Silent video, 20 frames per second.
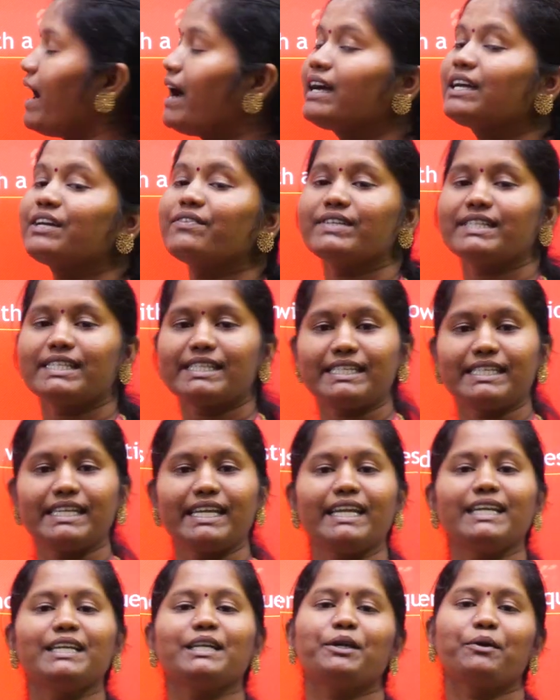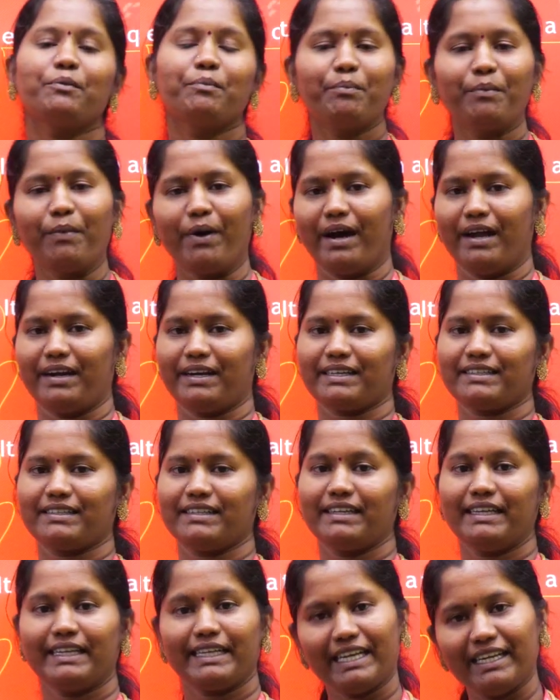a question mark.
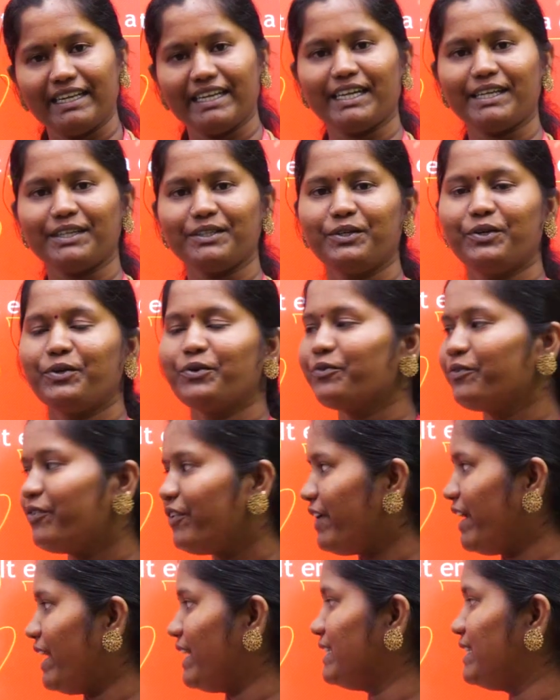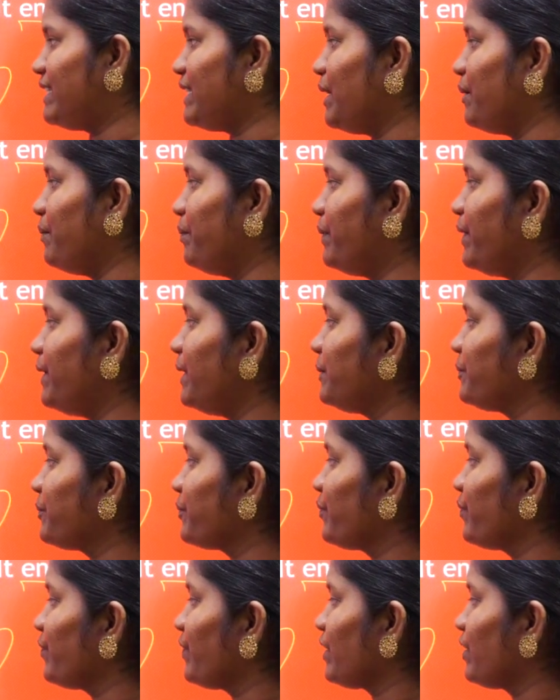Clear? For example,
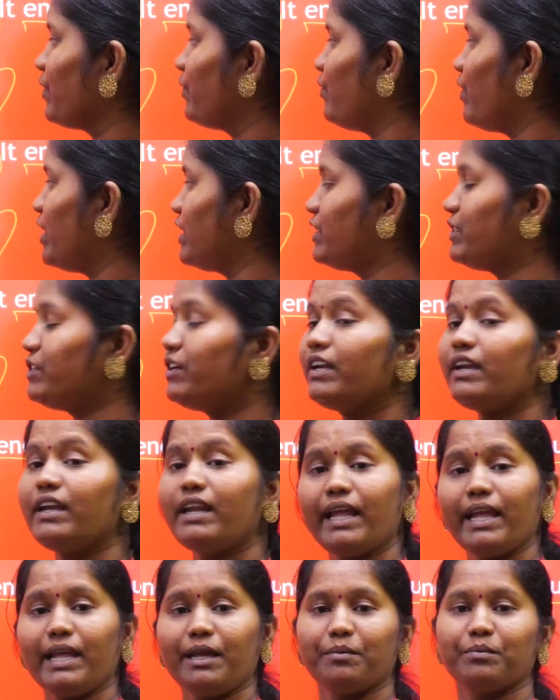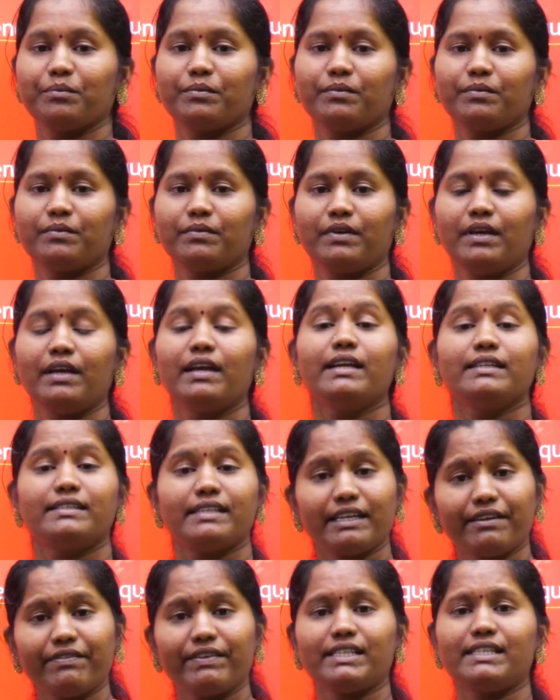what's your name? It's
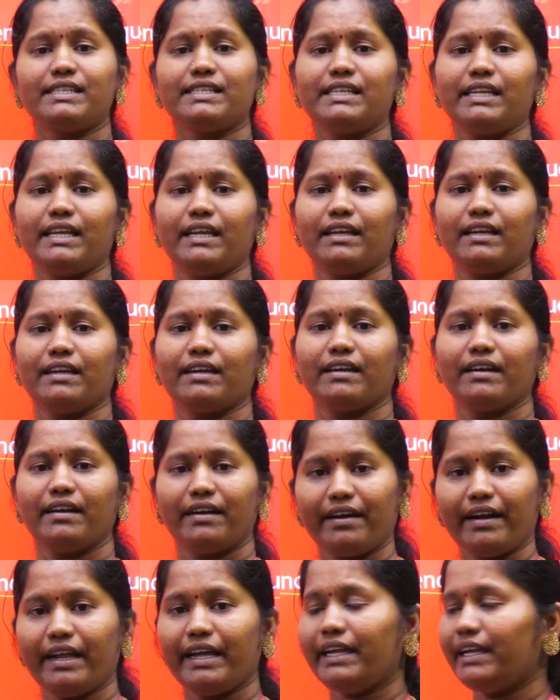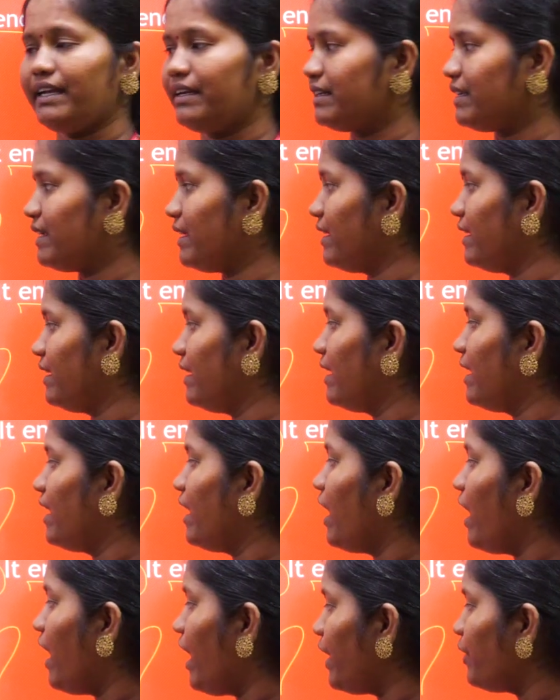a question, right?
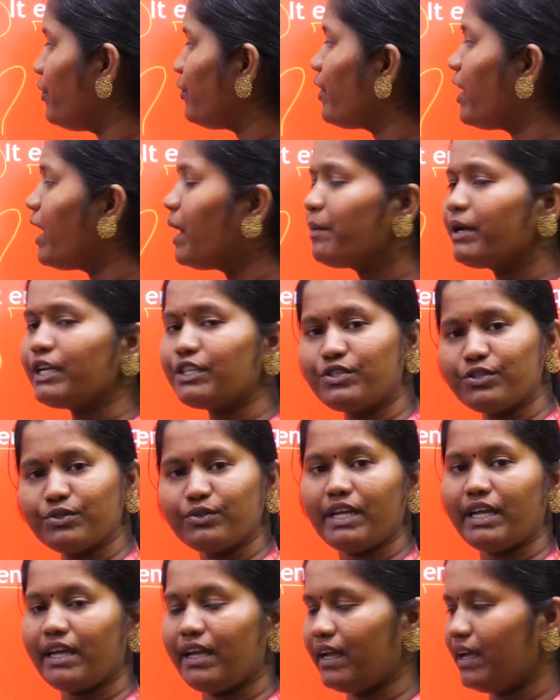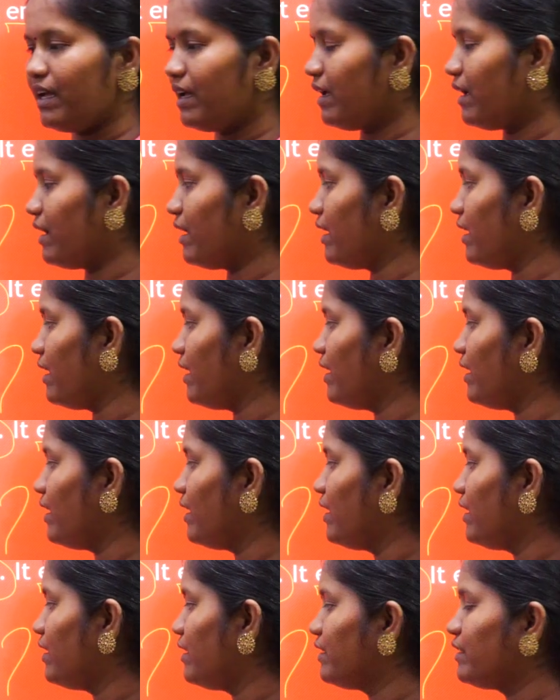Are you coming today?
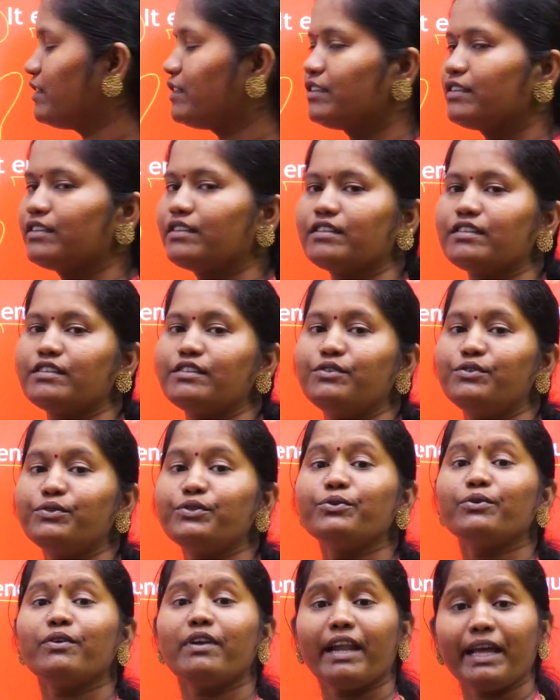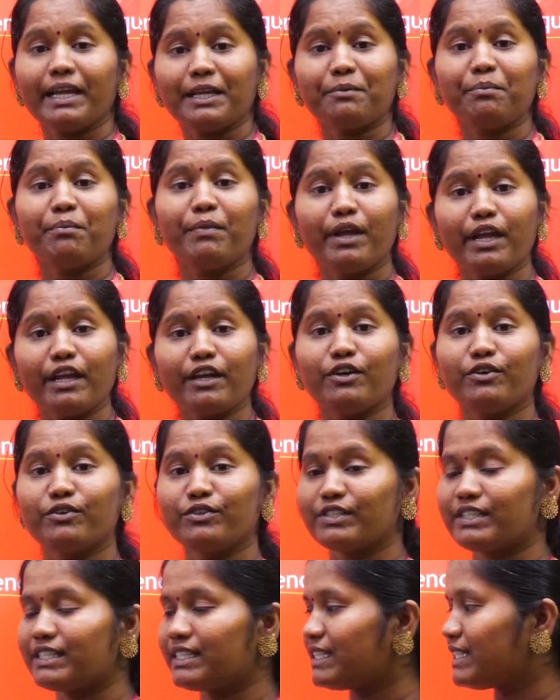Do you like
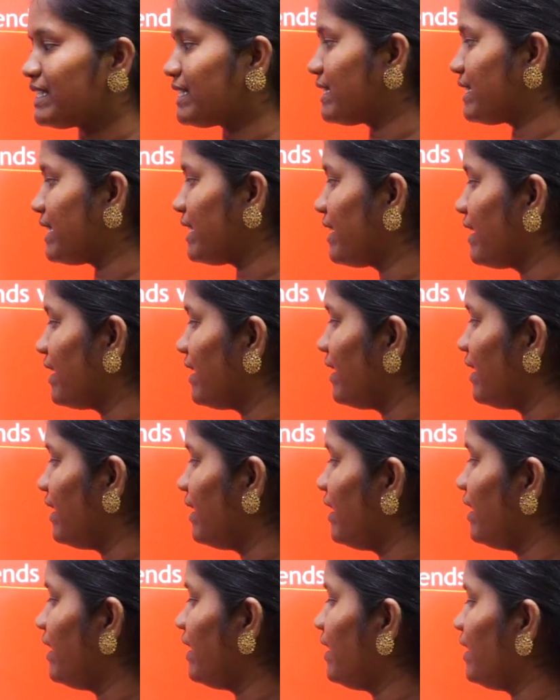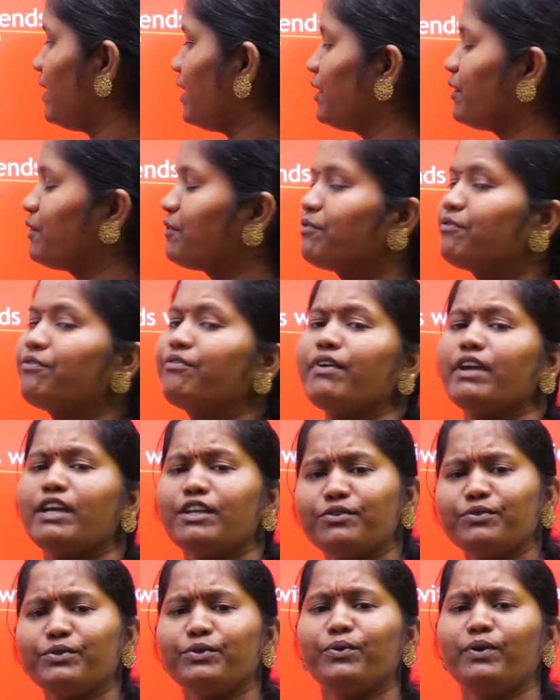mangoes?
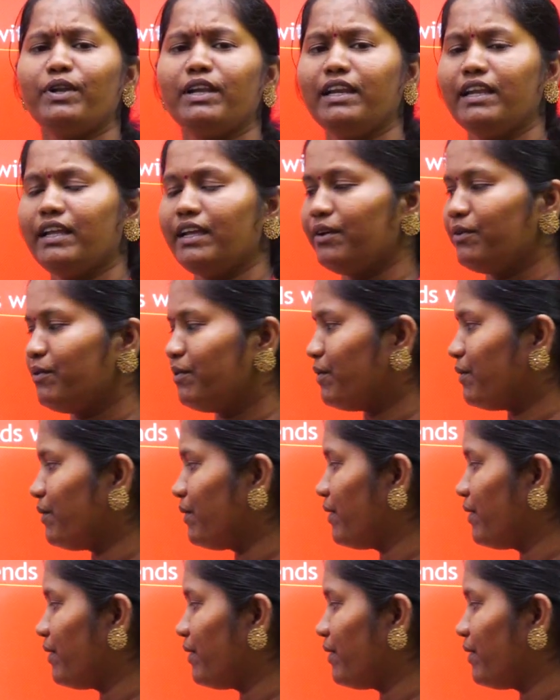Where do you live?